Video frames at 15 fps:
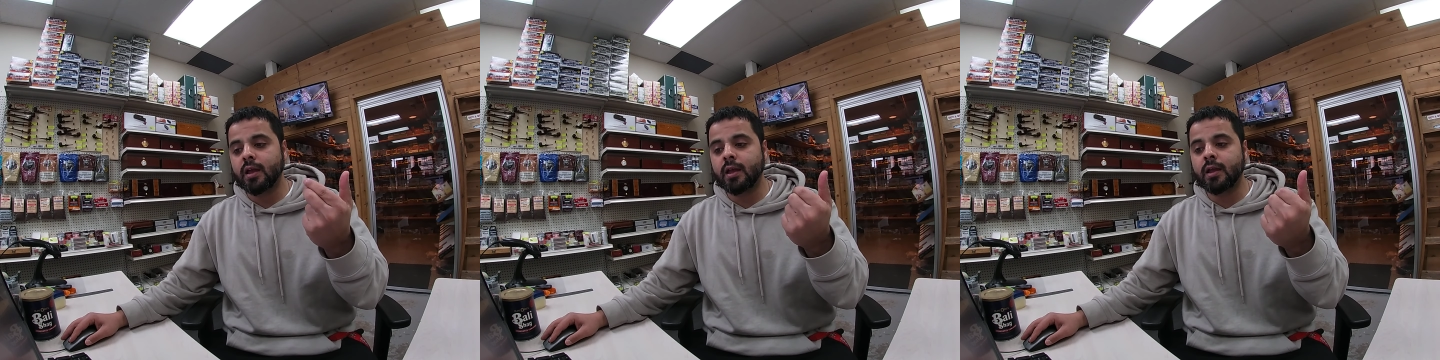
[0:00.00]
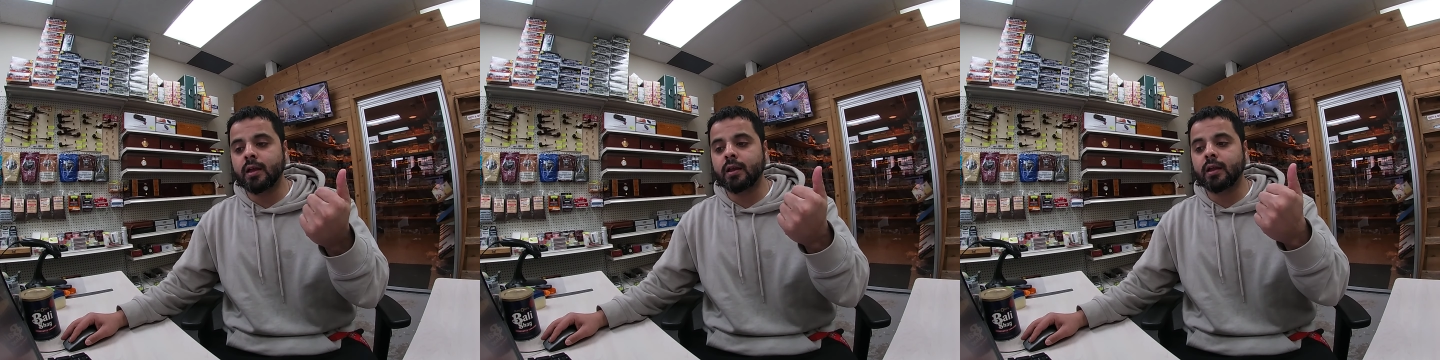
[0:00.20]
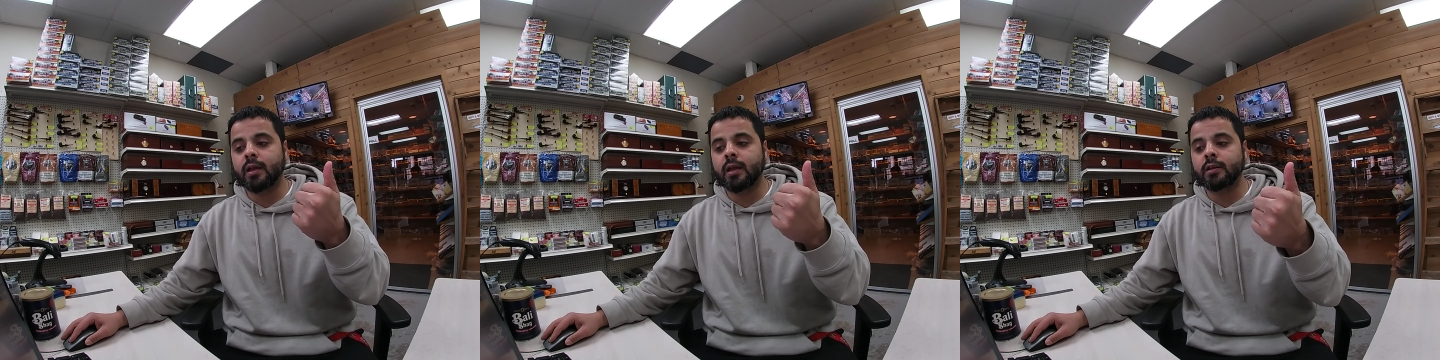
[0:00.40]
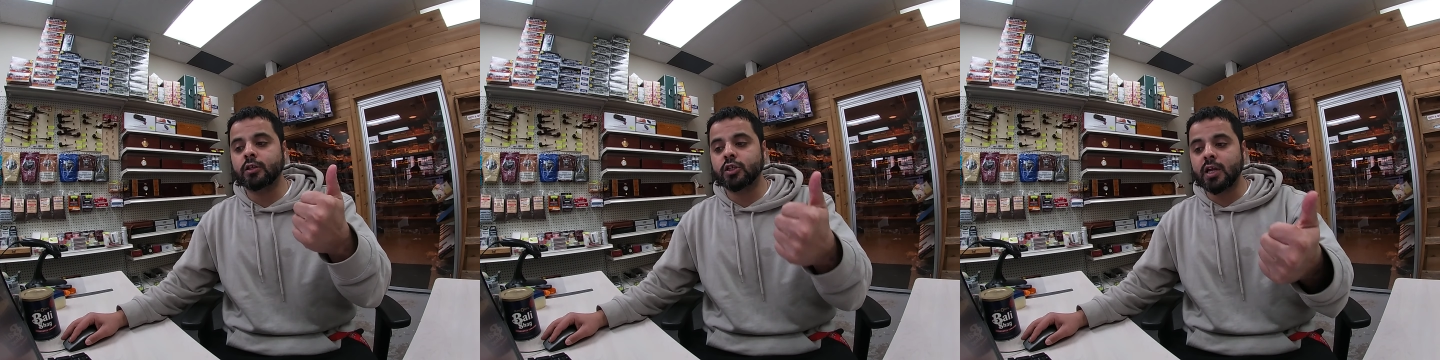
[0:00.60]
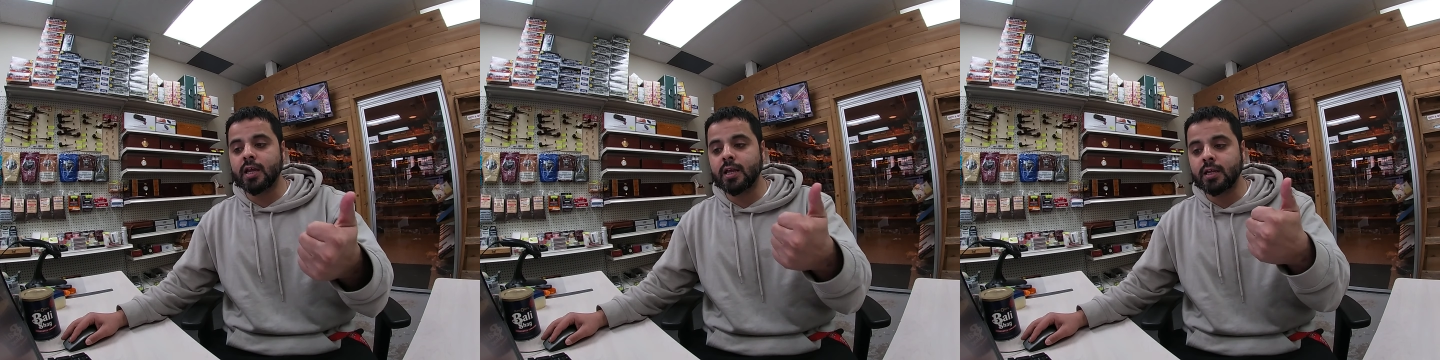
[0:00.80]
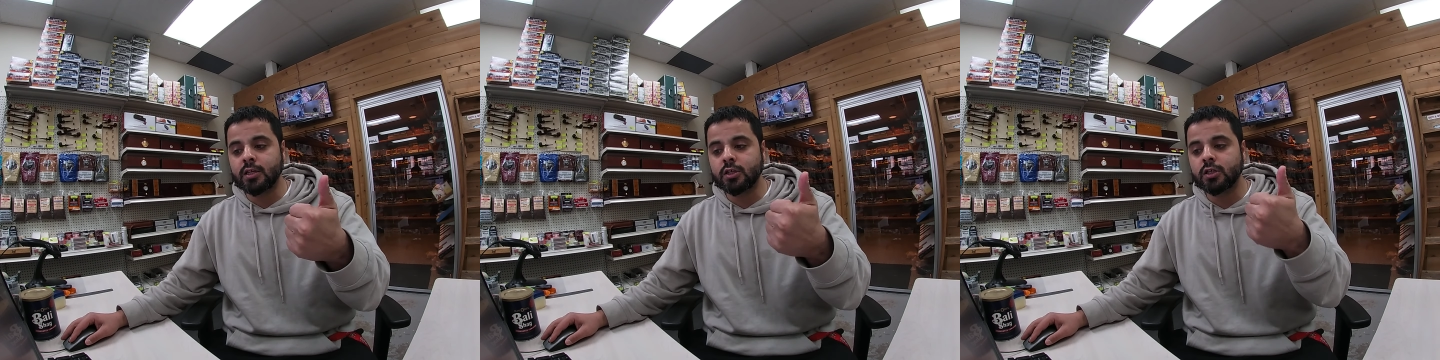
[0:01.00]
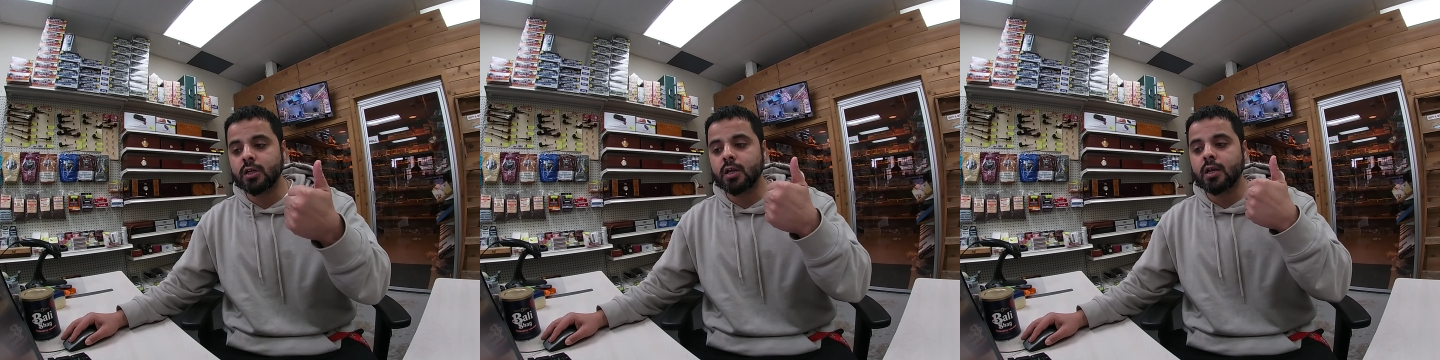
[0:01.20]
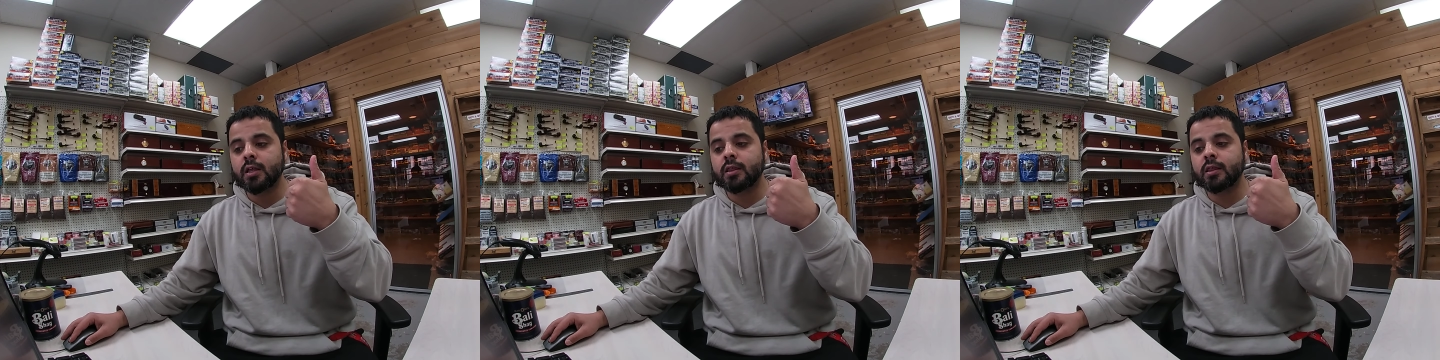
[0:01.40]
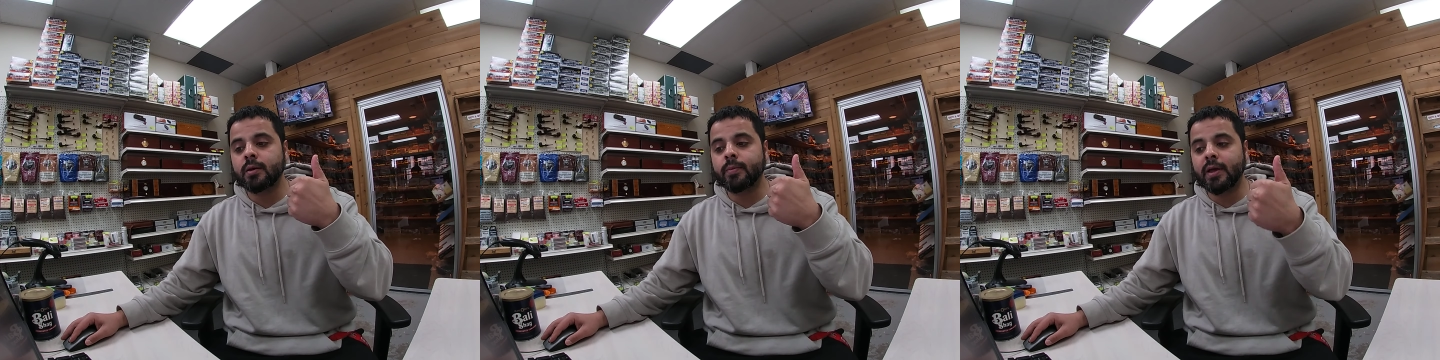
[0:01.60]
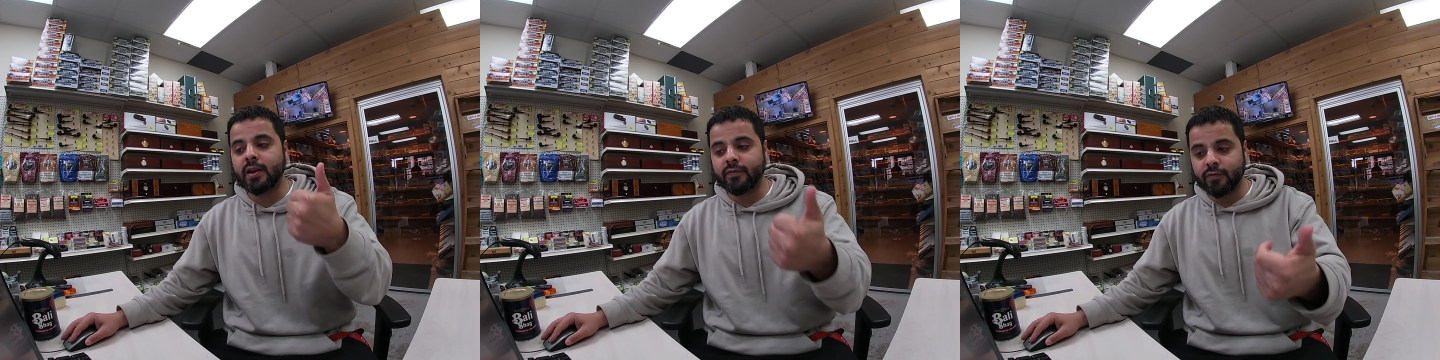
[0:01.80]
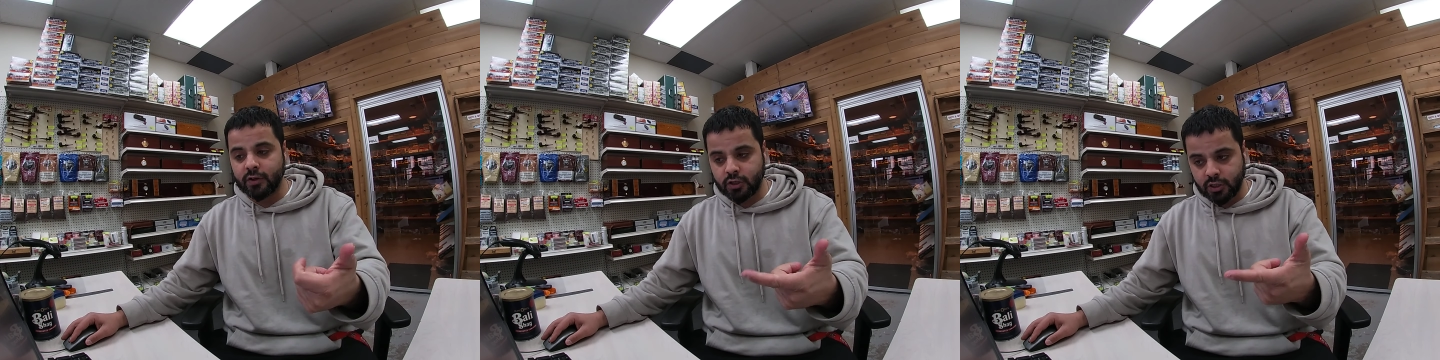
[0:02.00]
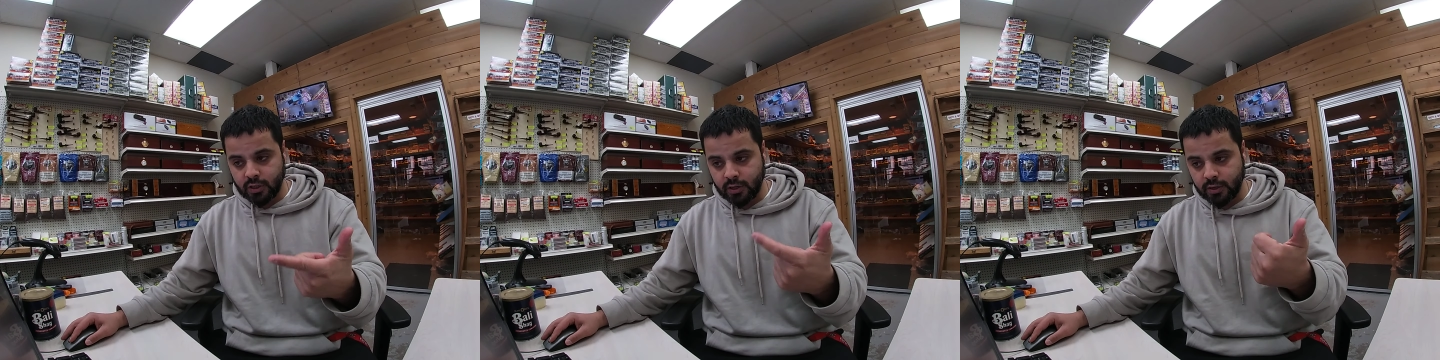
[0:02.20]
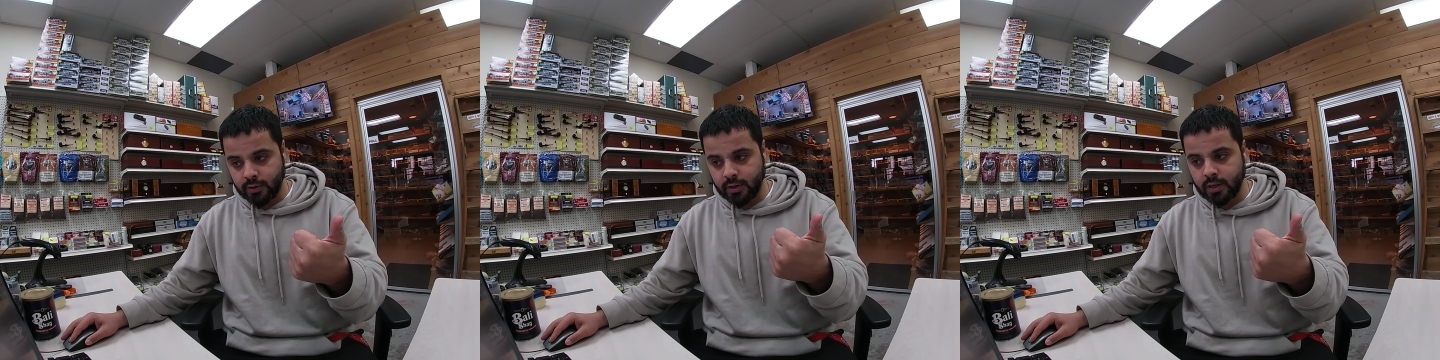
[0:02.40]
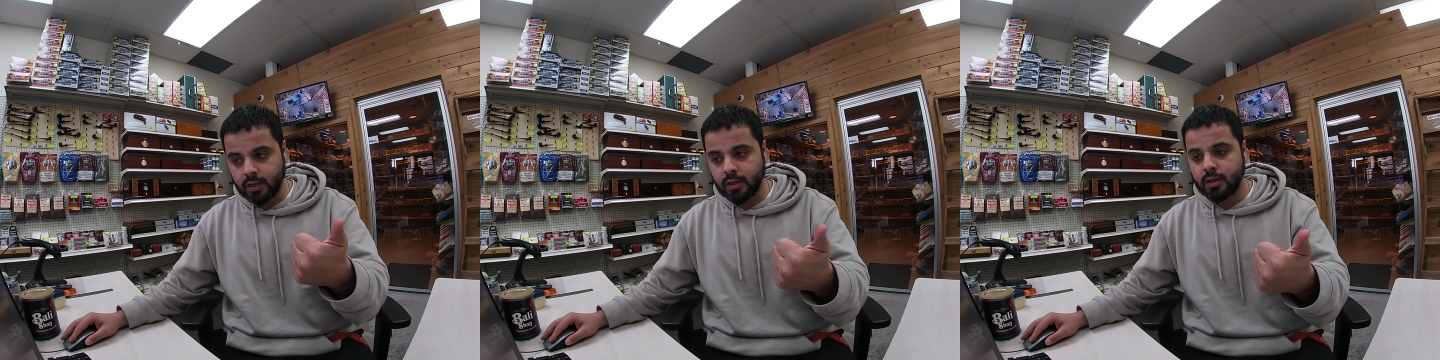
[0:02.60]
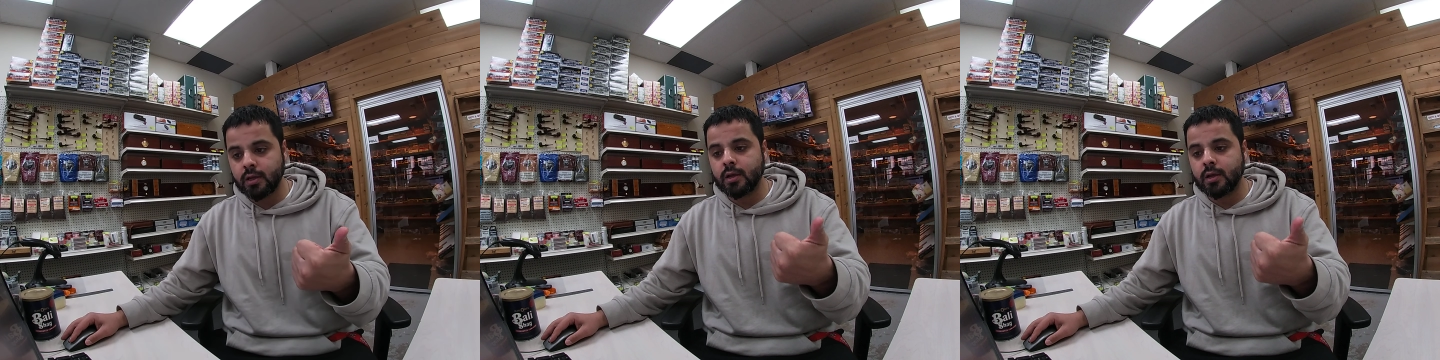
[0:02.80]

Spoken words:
it can change the beneficiary,